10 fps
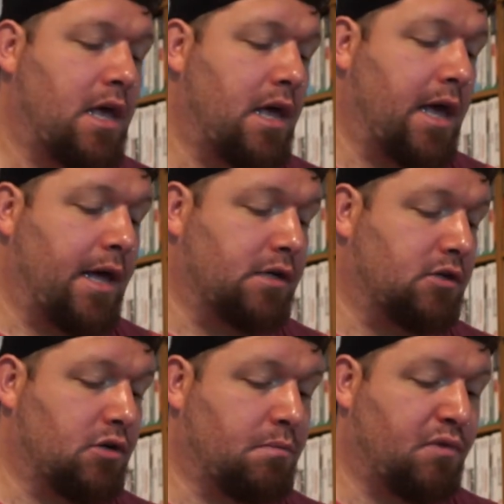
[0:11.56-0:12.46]

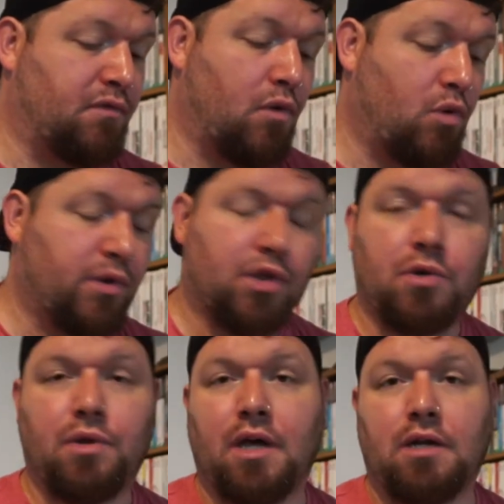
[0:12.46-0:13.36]
And before we
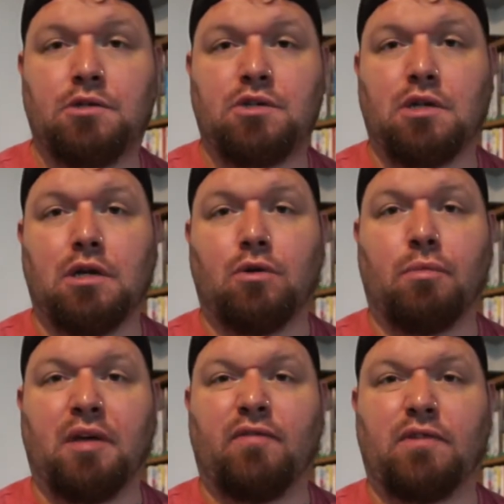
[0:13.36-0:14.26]
do that, just a little
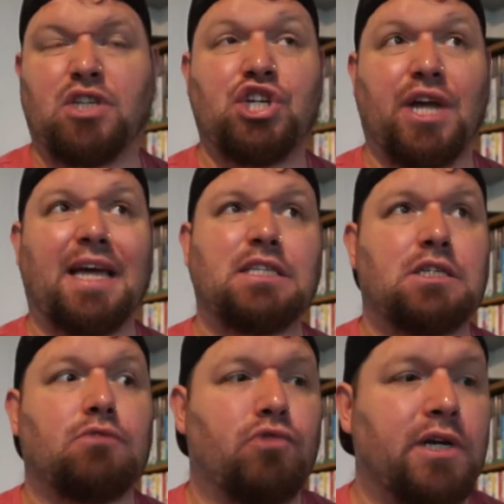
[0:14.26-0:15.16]
bit of
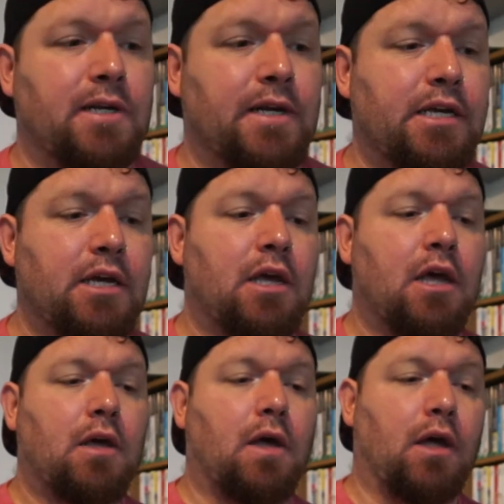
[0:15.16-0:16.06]
chat really,
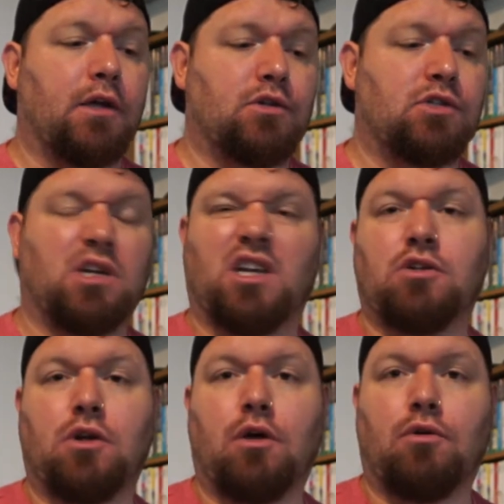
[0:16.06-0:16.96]
just to let you
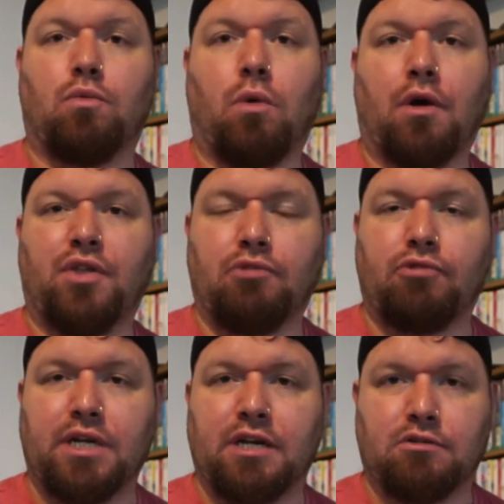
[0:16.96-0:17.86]
know why there
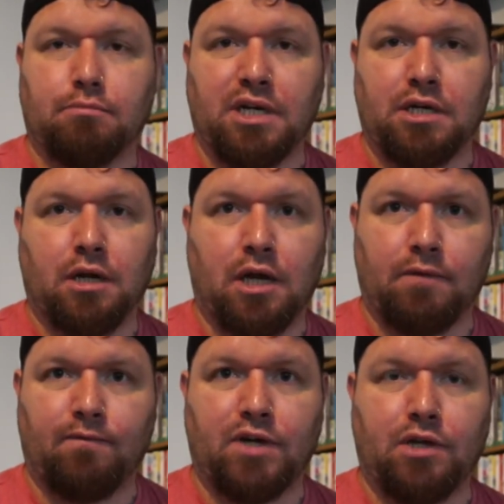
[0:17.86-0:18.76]
really hasn't been a
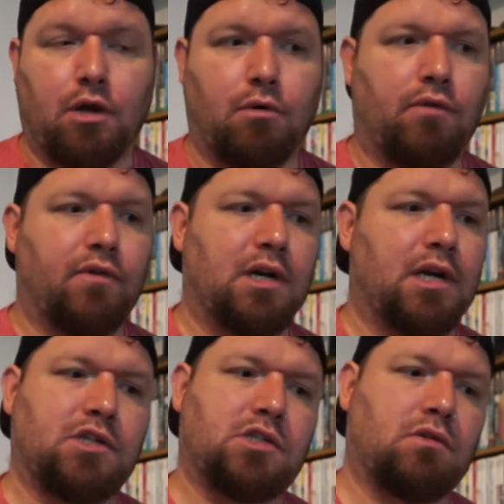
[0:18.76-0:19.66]
video over the
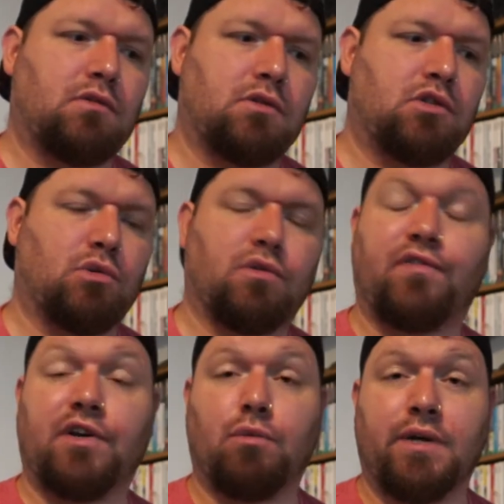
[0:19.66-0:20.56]
last 2 or
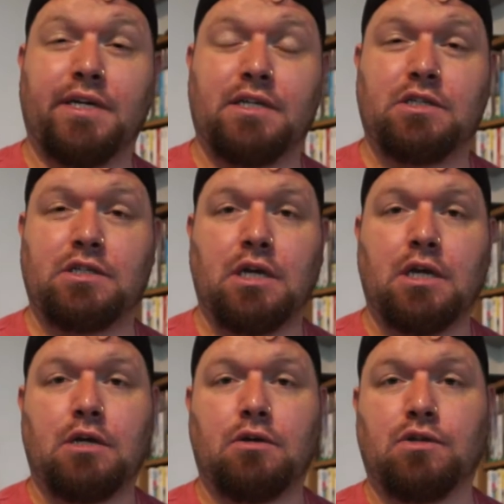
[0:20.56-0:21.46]
3 weeks,
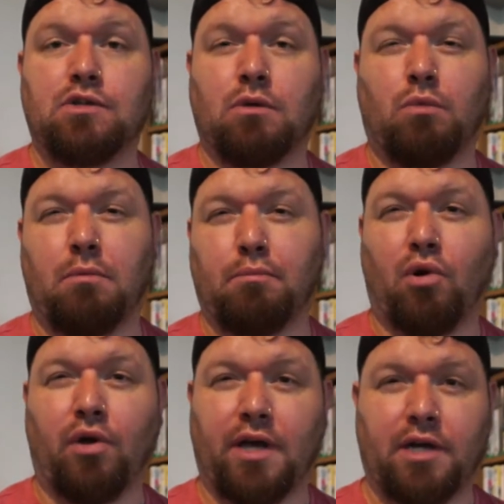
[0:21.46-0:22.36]
because at one
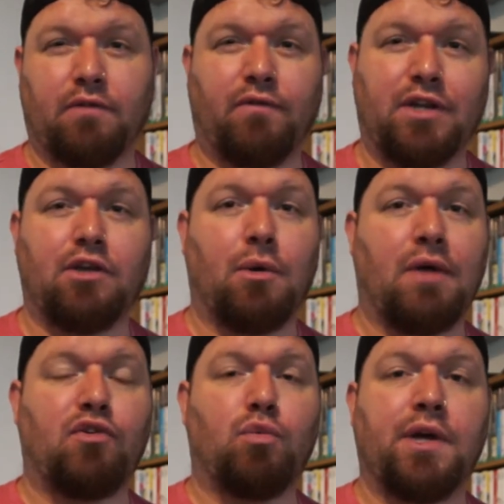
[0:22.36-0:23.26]
point I had a video
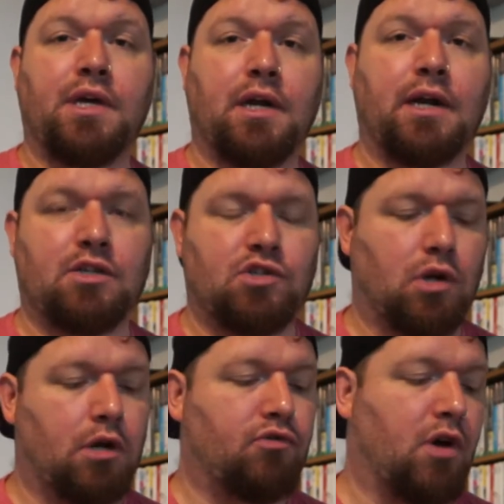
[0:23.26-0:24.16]
every week and then it
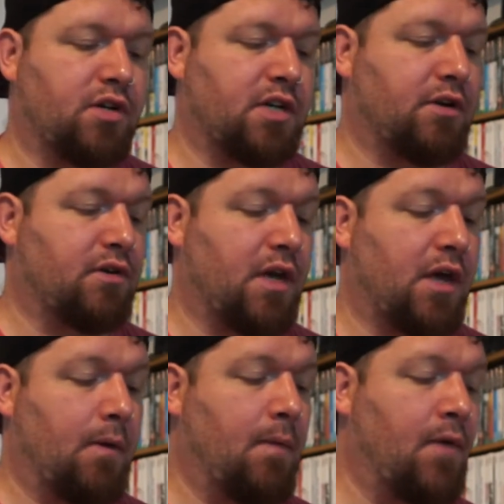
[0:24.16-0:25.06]
slowed right down again.